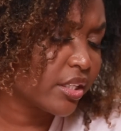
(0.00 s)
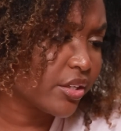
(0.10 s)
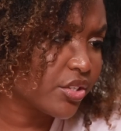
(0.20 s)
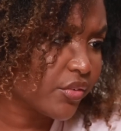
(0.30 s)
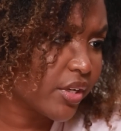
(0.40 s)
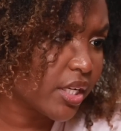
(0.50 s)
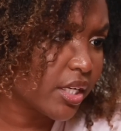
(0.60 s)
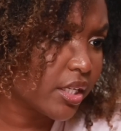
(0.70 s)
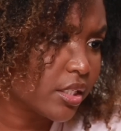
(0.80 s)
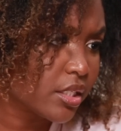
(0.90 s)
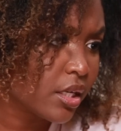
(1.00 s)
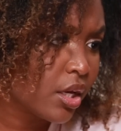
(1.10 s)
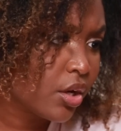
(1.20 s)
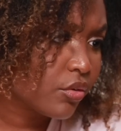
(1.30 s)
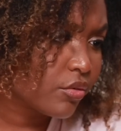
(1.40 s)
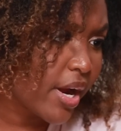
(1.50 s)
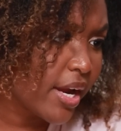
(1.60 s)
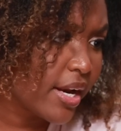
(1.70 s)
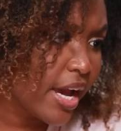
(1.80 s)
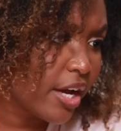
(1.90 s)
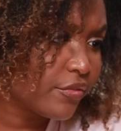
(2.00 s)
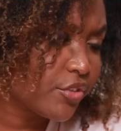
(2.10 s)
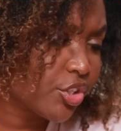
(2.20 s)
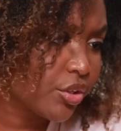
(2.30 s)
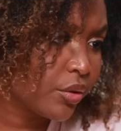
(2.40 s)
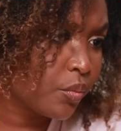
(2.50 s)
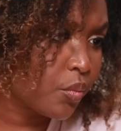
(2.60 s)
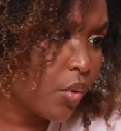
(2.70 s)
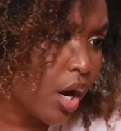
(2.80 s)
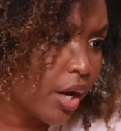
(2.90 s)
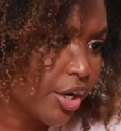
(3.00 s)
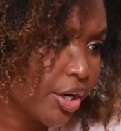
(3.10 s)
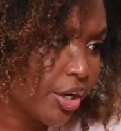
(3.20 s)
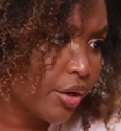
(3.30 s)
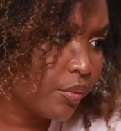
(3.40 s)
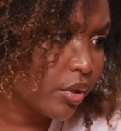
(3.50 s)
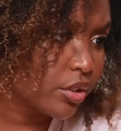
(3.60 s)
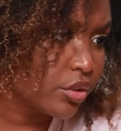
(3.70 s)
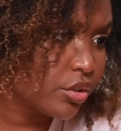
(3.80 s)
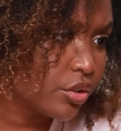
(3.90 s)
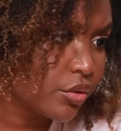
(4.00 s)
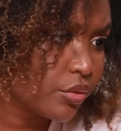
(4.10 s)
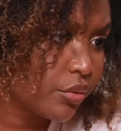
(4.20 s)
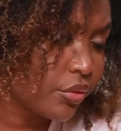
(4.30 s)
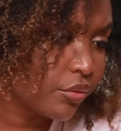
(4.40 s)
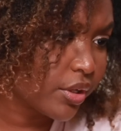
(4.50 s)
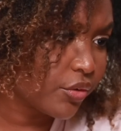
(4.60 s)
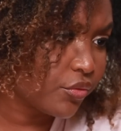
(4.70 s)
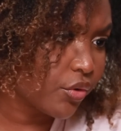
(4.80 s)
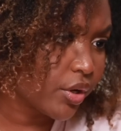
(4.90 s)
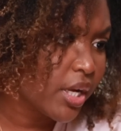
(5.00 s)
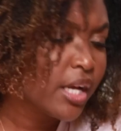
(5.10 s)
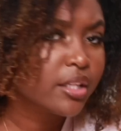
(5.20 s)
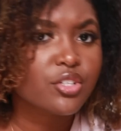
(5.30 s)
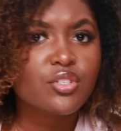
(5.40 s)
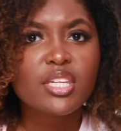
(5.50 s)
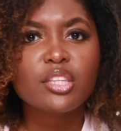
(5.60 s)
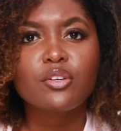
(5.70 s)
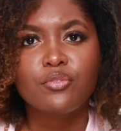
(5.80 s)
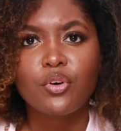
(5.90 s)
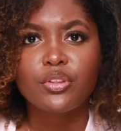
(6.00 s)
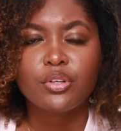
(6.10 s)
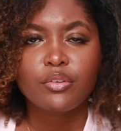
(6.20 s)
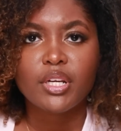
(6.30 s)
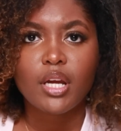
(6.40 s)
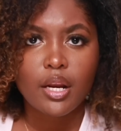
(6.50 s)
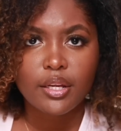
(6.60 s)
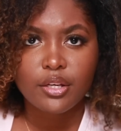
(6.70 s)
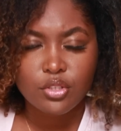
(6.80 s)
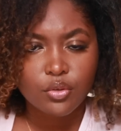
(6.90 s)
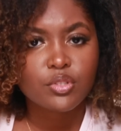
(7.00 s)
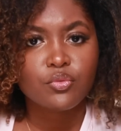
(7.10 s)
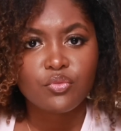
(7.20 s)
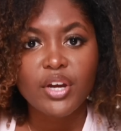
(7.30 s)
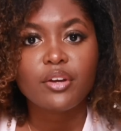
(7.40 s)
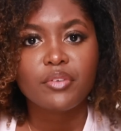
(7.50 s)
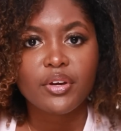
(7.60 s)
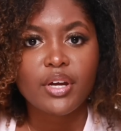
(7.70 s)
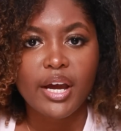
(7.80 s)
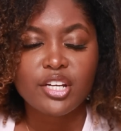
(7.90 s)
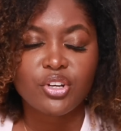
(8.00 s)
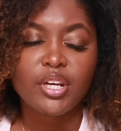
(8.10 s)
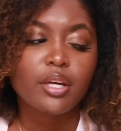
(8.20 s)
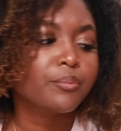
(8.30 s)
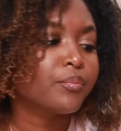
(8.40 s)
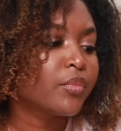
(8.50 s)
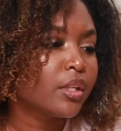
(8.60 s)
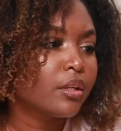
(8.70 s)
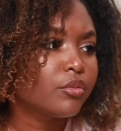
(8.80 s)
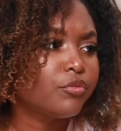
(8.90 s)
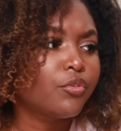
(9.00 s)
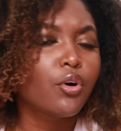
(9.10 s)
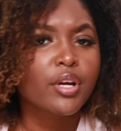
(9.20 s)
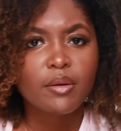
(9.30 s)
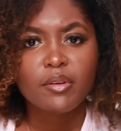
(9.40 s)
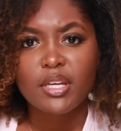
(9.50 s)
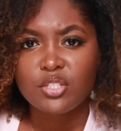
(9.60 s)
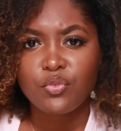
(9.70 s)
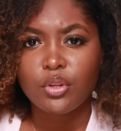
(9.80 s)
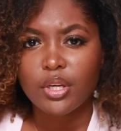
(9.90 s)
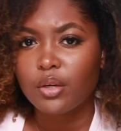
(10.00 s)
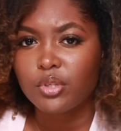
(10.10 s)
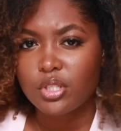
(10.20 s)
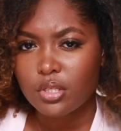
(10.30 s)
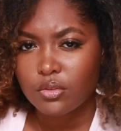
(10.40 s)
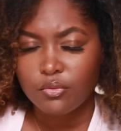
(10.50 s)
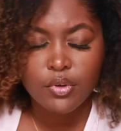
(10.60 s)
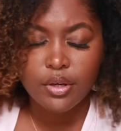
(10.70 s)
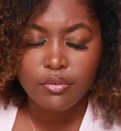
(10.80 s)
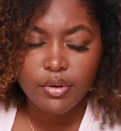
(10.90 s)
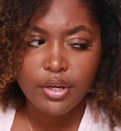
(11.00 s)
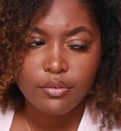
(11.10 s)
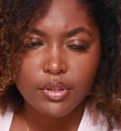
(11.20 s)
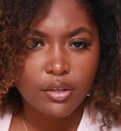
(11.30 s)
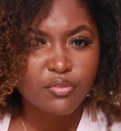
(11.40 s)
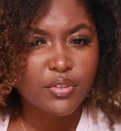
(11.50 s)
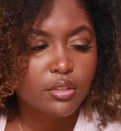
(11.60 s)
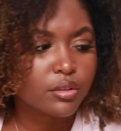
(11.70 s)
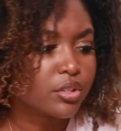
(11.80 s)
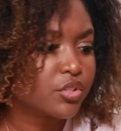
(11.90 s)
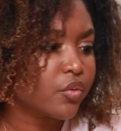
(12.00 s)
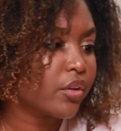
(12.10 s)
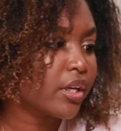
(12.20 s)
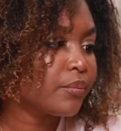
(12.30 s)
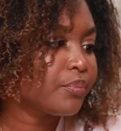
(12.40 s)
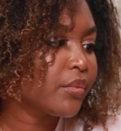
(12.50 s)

Glycerin is right after water, 1, 2, 3, 4. Glycerin's like the 4th ingredient on here, so it's very, very hydrating for an exfoliant, which is very rare, like a physical exfoliant.